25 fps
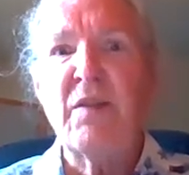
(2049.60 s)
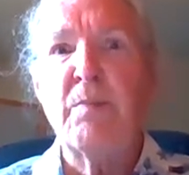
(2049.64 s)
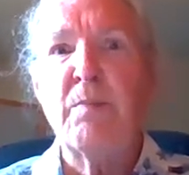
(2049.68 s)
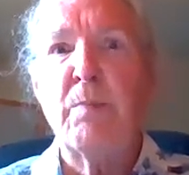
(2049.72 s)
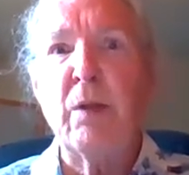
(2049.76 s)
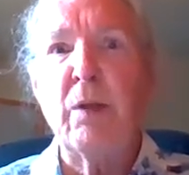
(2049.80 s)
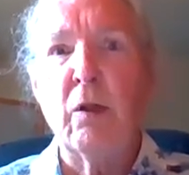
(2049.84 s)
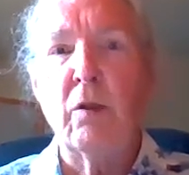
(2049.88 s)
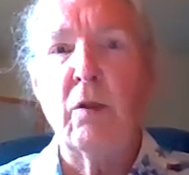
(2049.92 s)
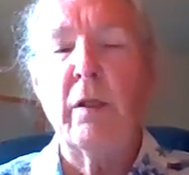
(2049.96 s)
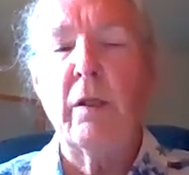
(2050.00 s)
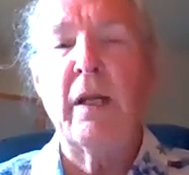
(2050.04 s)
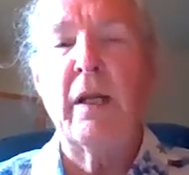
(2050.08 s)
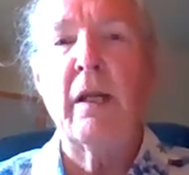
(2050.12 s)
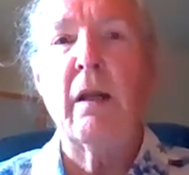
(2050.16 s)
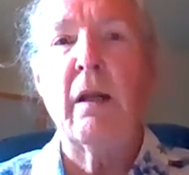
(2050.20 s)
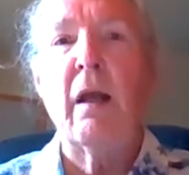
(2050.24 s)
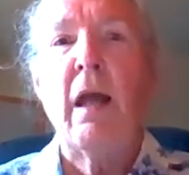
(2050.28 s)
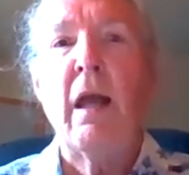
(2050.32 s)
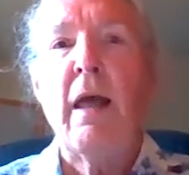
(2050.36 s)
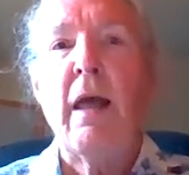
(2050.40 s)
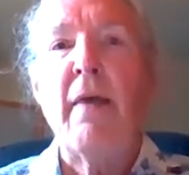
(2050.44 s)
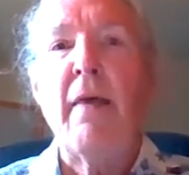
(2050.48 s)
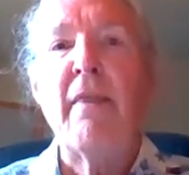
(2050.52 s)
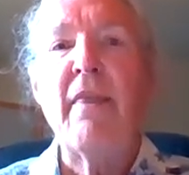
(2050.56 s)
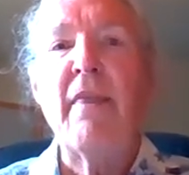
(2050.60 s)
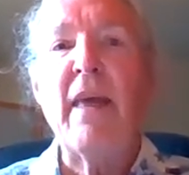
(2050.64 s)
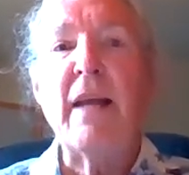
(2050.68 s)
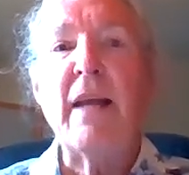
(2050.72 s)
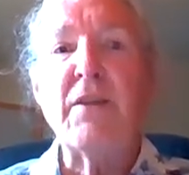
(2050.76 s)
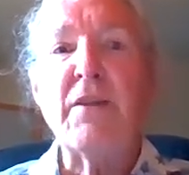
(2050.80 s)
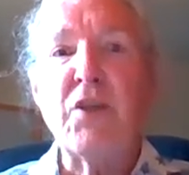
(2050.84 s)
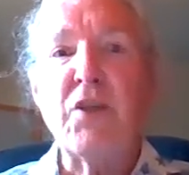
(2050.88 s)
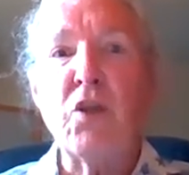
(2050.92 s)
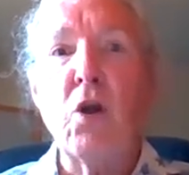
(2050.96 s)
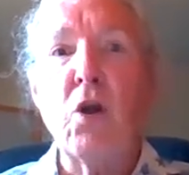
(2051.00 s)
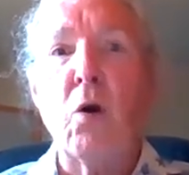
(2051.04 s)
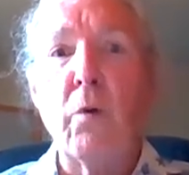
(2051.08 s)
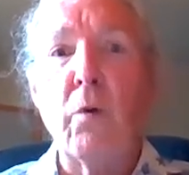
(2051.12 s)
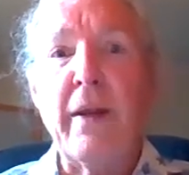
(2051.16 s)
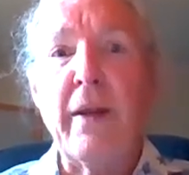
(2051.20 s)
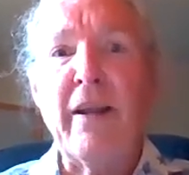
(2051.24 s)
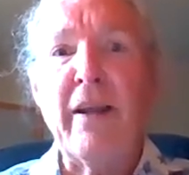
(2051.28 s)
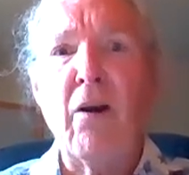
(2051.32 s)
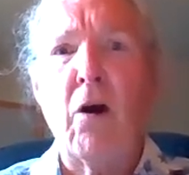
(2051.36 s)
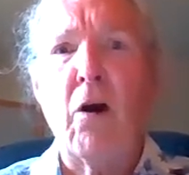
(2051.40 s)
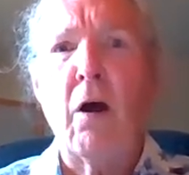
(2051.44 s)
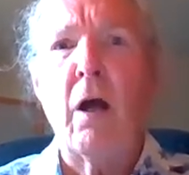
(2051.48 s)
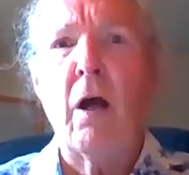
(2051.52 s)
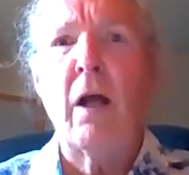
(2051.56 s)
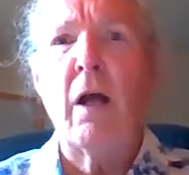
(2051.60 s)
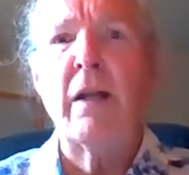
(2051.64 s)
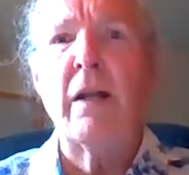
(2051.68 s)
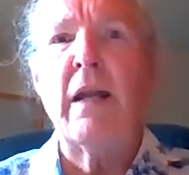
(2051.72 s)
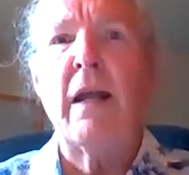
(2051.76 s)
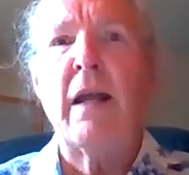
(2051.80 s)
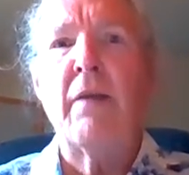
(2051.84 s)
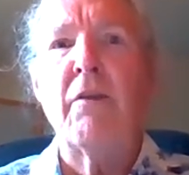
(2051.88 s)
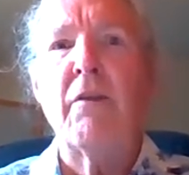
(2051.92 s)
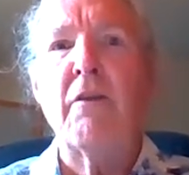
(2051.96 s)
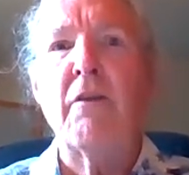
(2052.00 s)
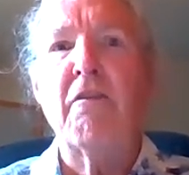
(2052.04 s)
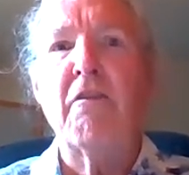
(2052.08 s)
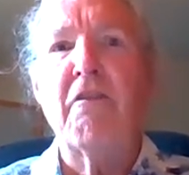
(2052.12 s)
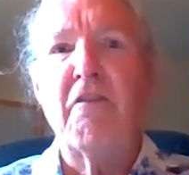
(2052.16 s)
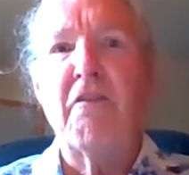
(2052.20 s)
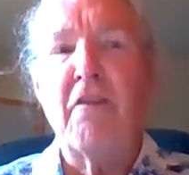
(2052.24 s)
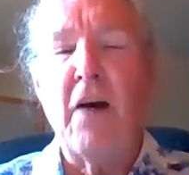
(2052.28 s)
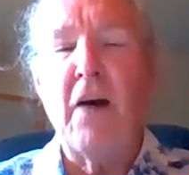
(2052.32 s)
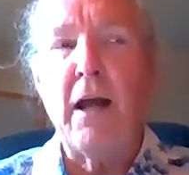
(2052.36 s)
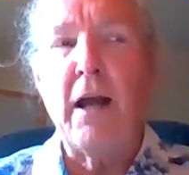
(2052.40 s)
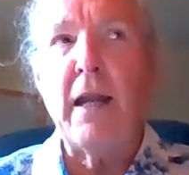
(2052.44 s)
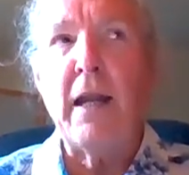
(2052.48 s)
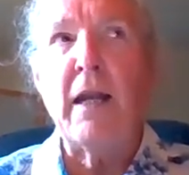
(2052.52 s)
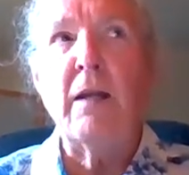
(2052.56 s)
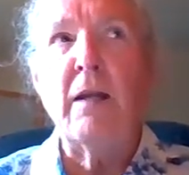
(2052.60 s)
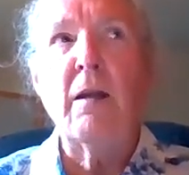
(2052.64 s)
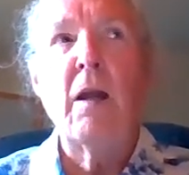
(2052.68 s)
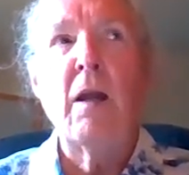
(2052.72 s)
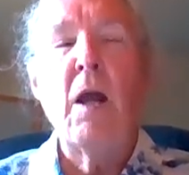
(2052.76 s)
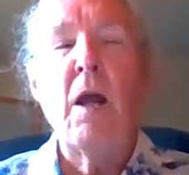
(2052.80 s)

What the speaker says: building that's going on and the fight